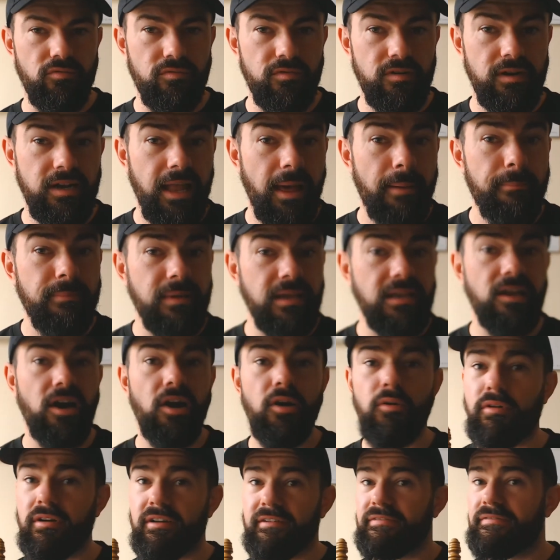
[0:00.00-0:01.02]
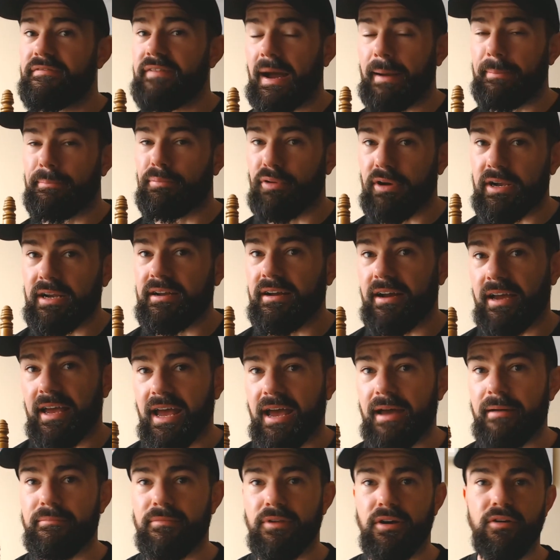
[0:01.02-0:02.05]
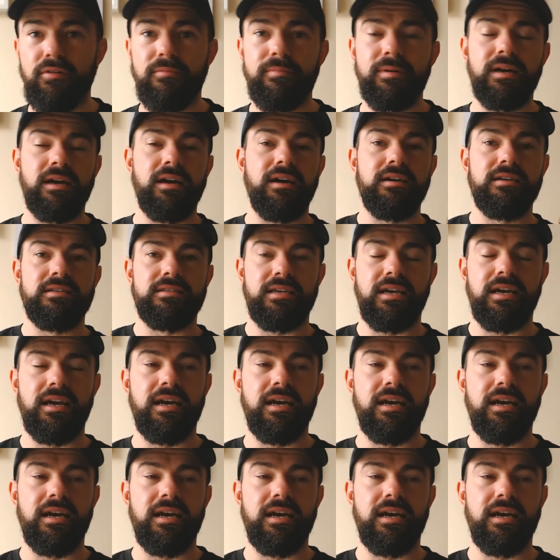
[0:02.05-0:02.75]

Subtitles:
let me know what a fat prick I am, though, because